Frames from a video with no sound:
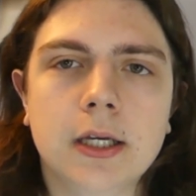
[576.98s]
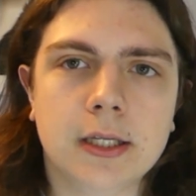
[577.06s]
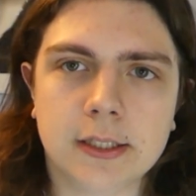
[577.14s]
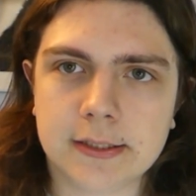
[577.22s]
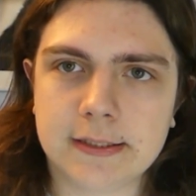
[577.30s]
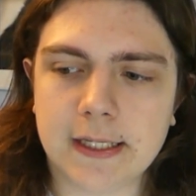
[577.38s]

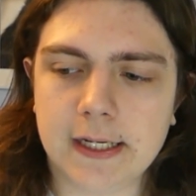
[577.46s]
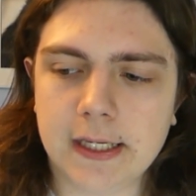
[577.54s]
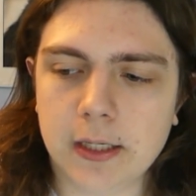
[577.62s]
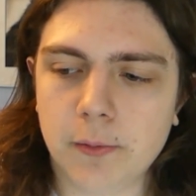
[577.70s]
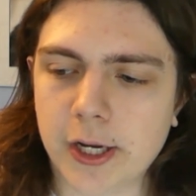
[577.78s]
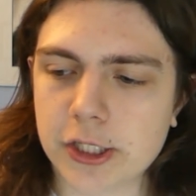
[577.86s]

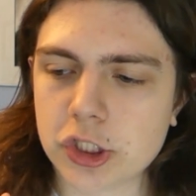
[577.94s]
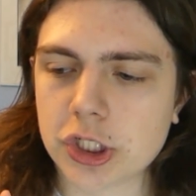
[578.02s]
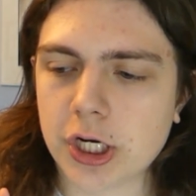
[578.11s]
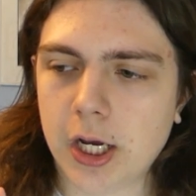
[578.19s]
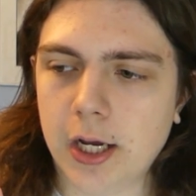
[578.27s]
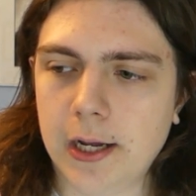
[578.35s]
city,
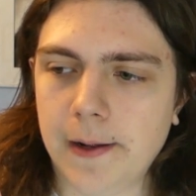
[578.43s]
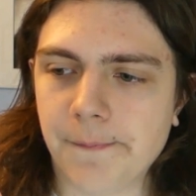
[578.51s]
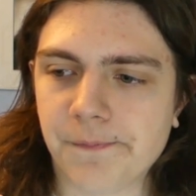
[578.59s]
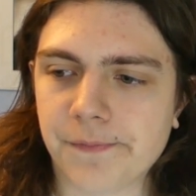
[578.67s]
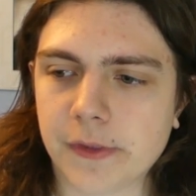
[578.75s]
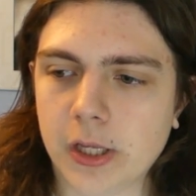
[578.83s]
which
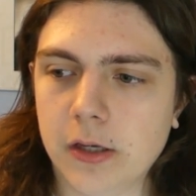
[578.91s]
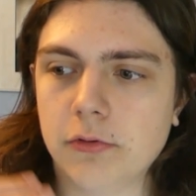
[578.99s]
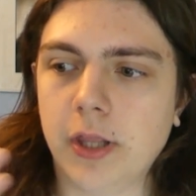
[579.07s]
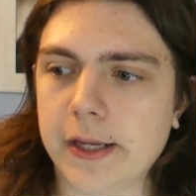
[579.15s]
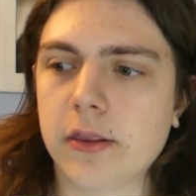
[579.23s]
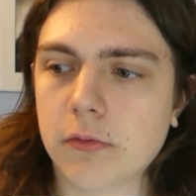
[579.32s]

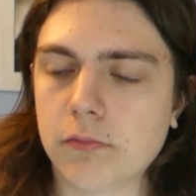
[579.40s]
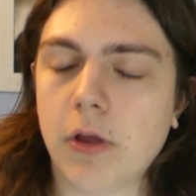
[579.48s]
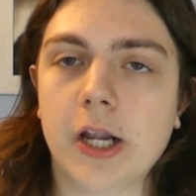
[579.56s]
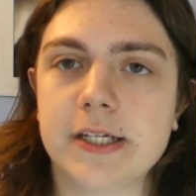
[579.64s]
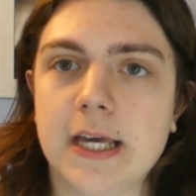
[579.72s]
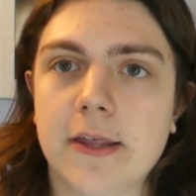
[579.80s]
like the
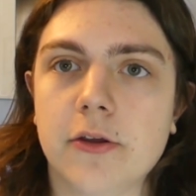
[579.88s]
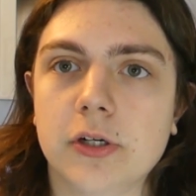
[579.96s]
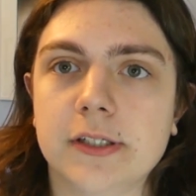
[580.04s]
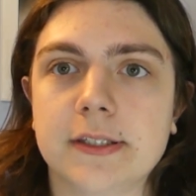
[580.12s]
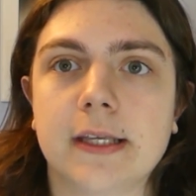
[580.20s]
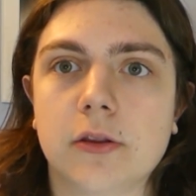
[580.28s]
untethered
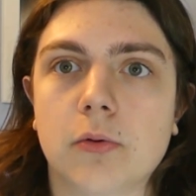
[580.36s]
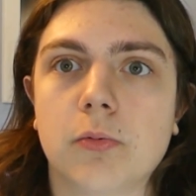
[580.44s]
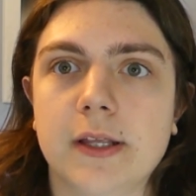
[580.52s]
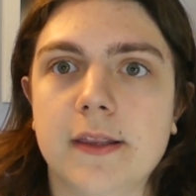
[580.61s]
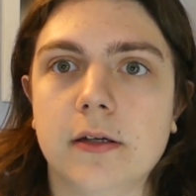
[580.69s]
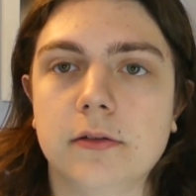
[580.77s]
is like the
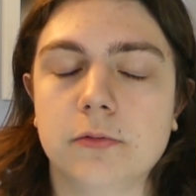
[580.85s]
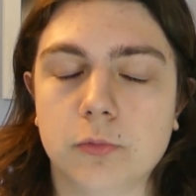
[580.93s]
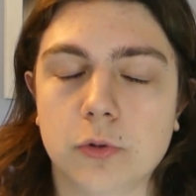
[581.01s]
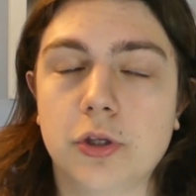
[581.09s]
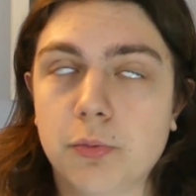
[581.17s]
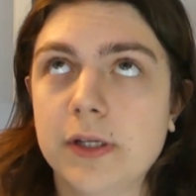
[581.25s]
reason
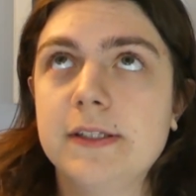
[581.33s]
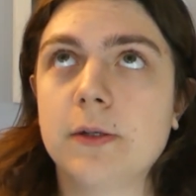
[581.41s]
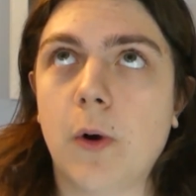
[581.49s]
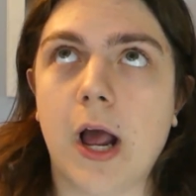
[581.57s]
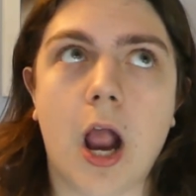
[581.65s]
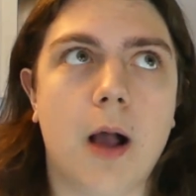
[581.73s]

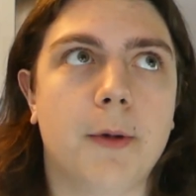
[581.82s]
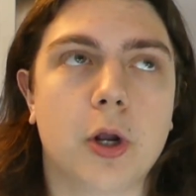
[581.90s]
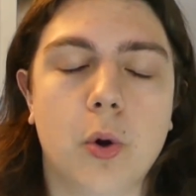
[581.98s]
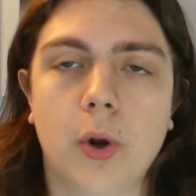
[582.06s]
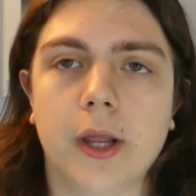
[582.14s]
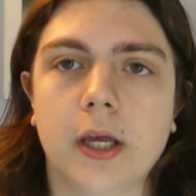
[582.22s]
why
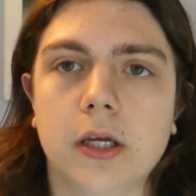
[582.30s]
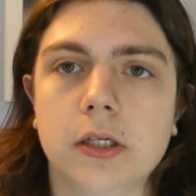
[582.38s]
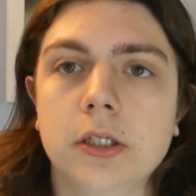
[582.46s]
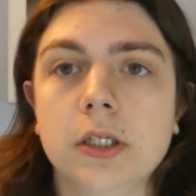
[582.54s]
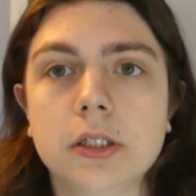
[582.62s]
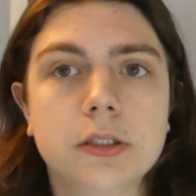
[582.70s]
Amakoya
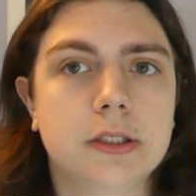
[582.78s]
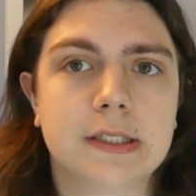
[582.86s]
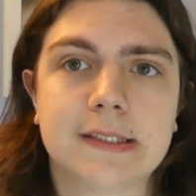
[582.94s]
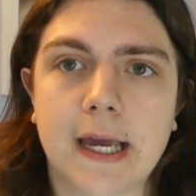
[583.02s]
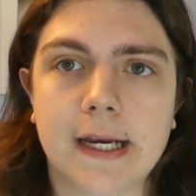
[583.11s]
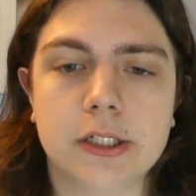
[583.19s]

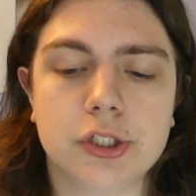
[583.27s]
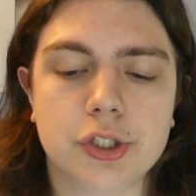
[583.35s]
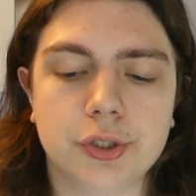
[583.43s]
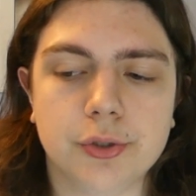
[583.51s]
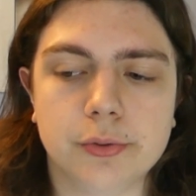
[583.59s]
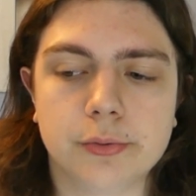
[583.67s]
decided
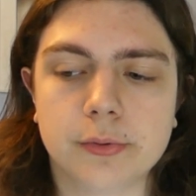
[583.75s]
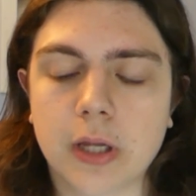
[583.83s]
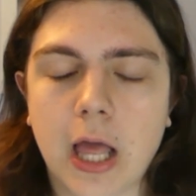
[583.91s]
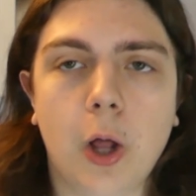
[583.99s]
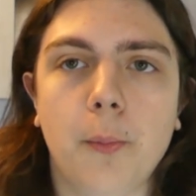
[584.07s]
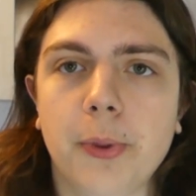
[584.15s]
to
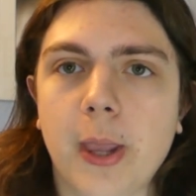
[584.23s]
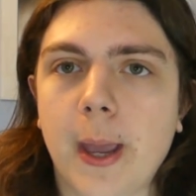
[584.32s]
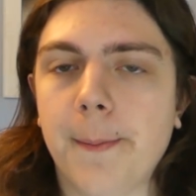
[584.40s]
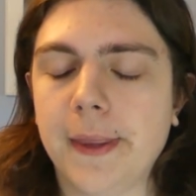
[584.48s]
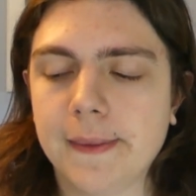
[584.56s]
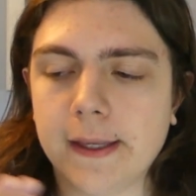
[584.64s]
help
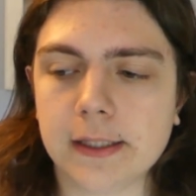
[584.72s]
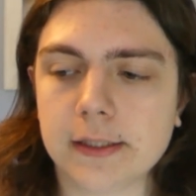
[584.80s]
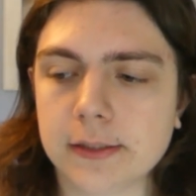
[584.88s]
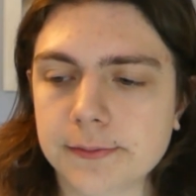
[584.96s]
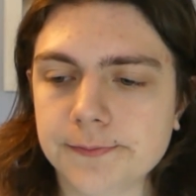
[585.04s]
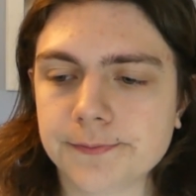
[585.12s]
them and like,
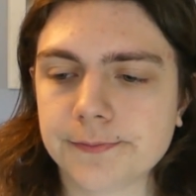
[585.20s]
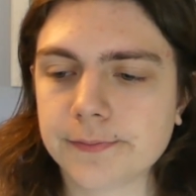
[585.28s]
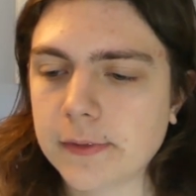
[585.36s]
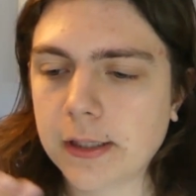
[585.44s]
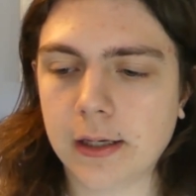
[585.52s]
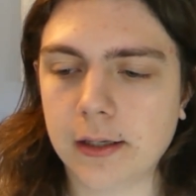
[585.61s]

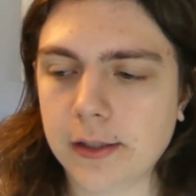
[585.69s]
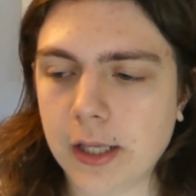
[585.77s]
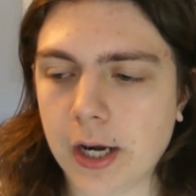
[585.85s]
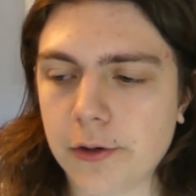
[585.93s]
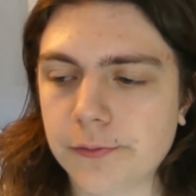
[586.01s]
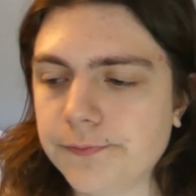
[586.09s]
you
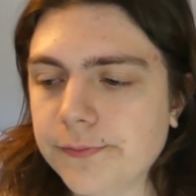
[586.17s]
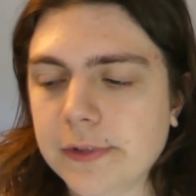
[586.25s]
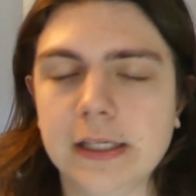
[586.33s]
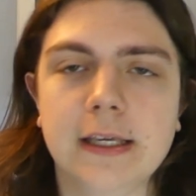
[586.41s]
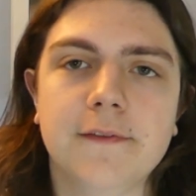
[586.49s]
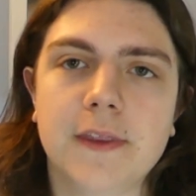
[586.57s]
know,
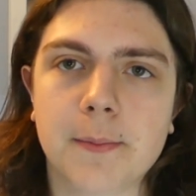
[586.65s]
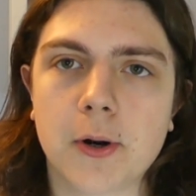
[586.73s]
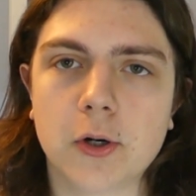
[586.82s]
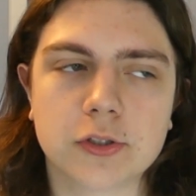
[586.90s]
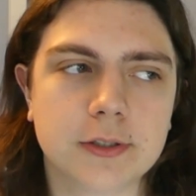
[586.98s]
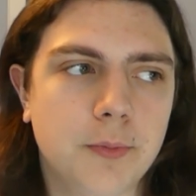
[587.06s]
give them
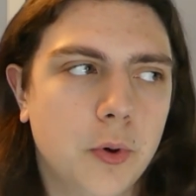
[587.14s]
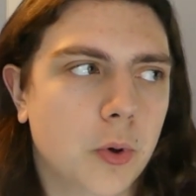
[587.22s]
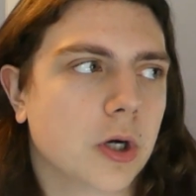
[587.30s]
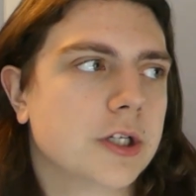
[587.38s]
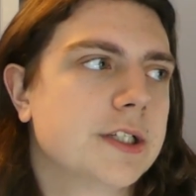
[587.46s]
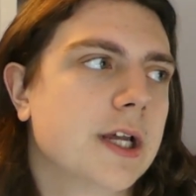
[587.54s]
her
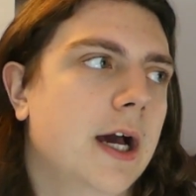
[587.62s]
support,